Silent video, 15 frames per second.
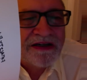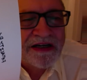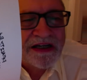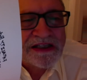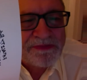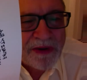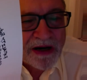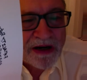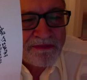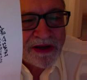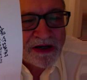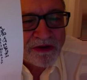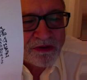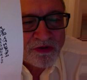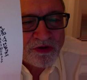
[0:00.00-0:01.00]

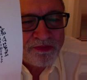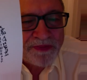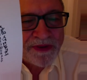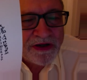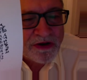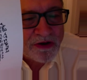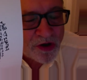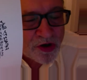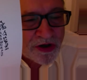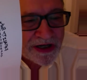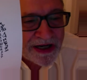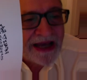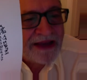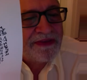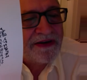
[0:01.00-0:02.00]
experimental group that you're looking
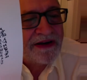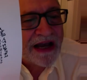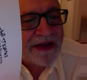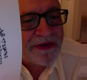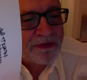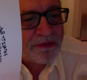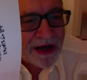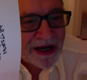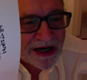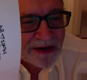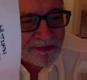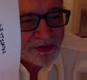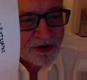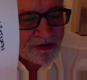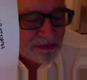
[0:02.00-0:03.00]
at that got the radar
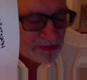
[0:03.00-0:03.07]
program